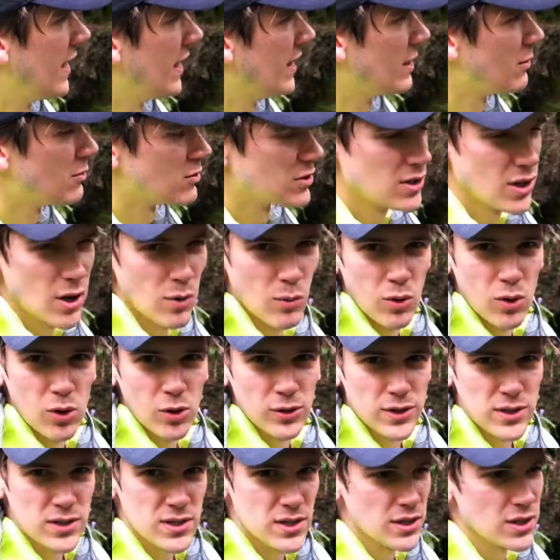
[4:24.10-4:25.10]
There was no
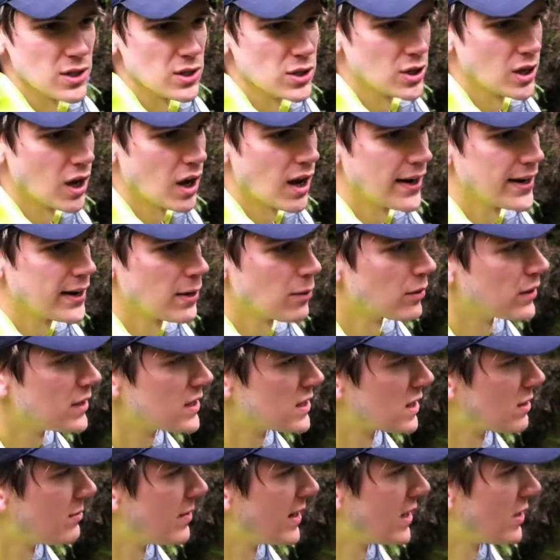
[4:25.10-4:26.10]
order to the shot, and I wanted
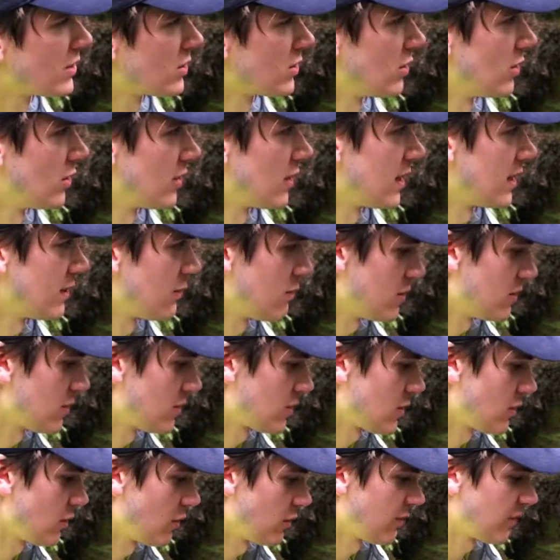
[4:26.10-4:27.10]
to make sure that it was
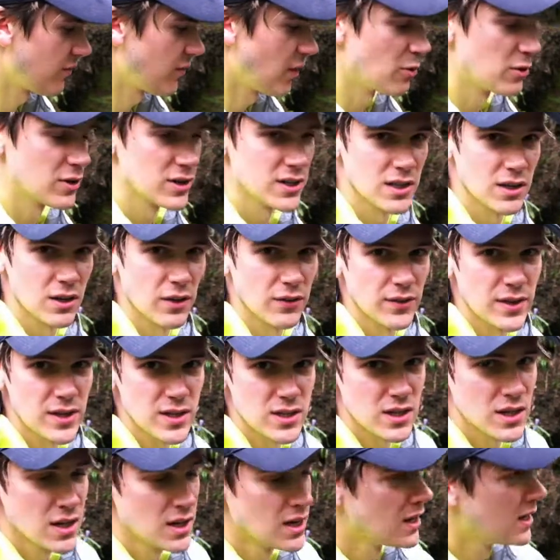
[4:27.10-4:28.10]
sort of focusing on this
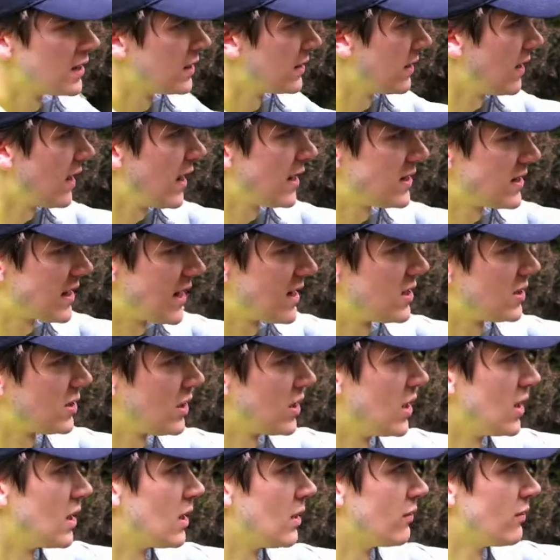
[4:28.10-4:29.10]
nice
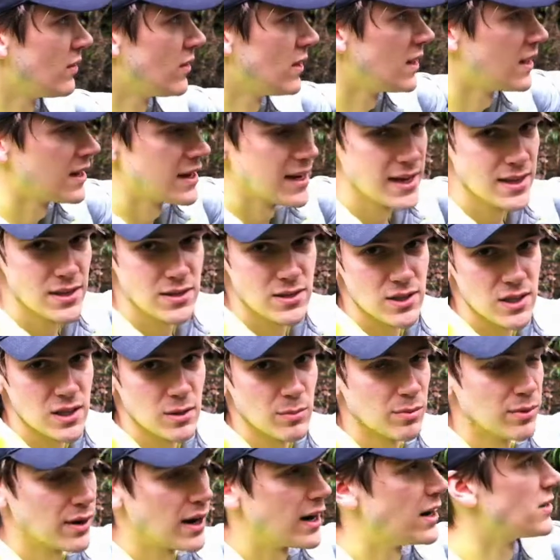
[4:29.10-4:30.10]
S-curve into
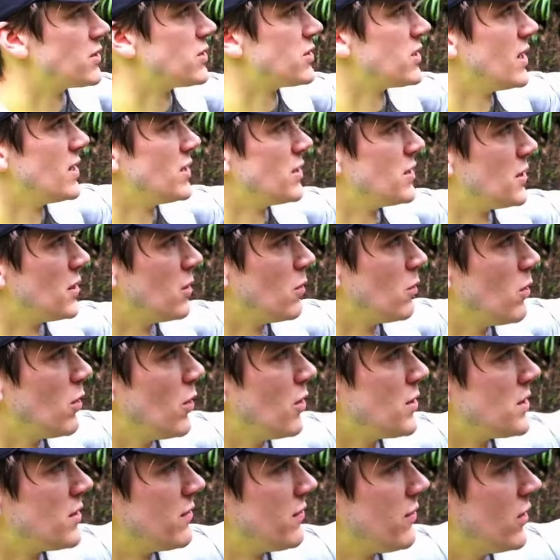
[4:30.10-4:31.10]
the branch, into the
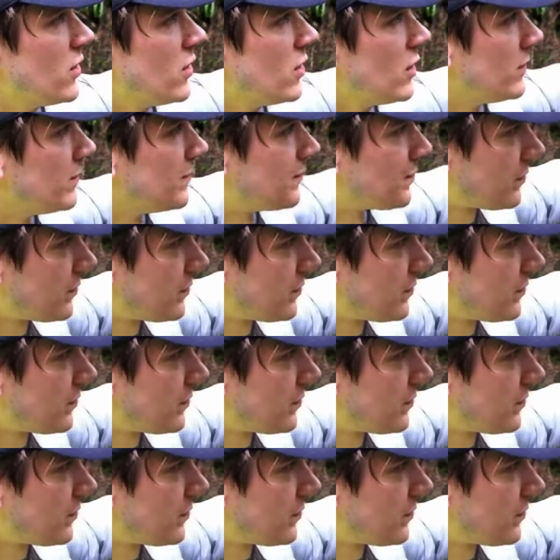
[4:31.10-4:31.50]
waterfall,